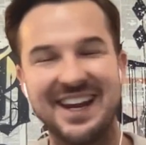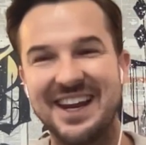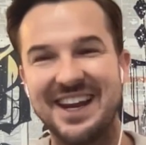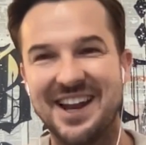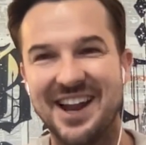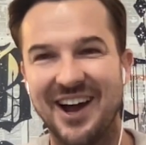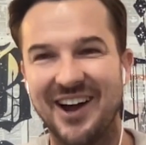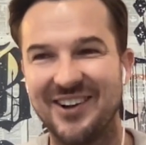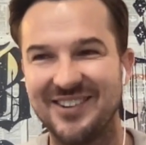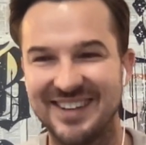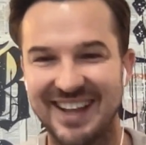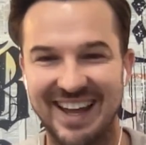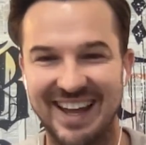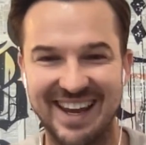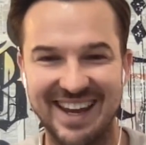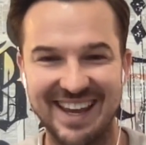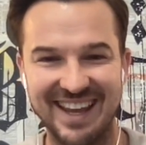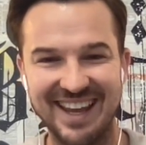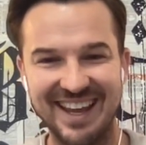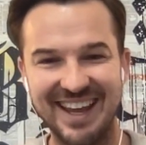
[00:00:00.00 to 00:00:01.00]
You know,
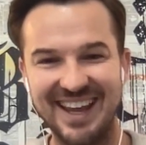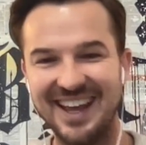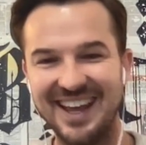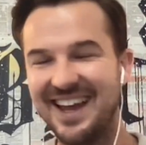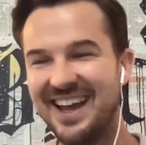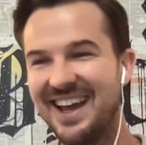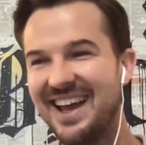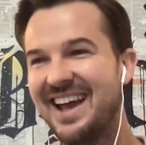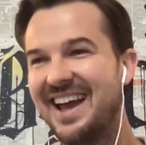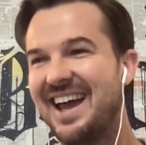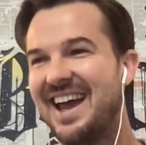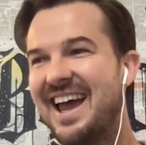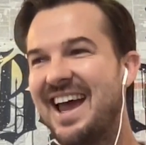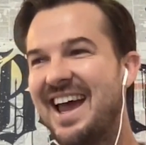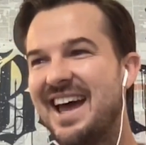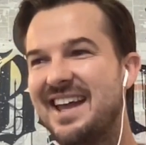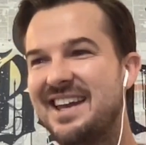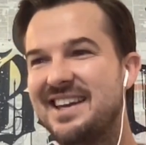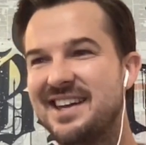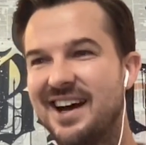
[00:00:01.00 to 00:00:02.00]
like,
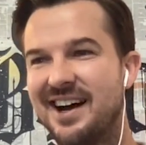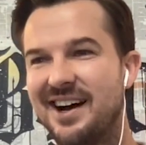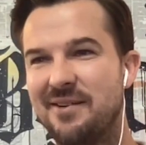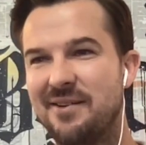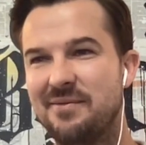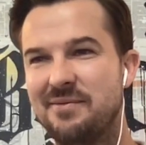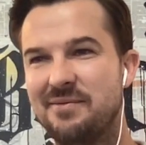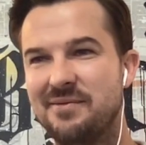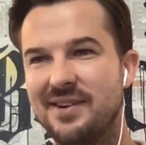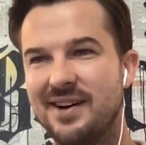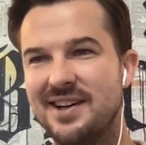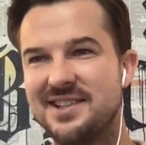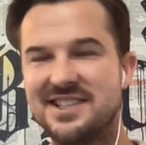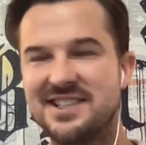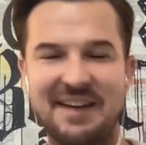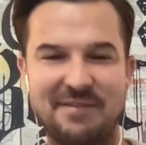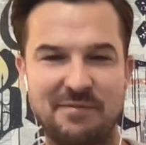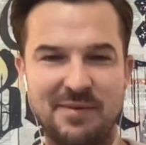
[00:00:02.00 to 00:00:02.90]
and um, aside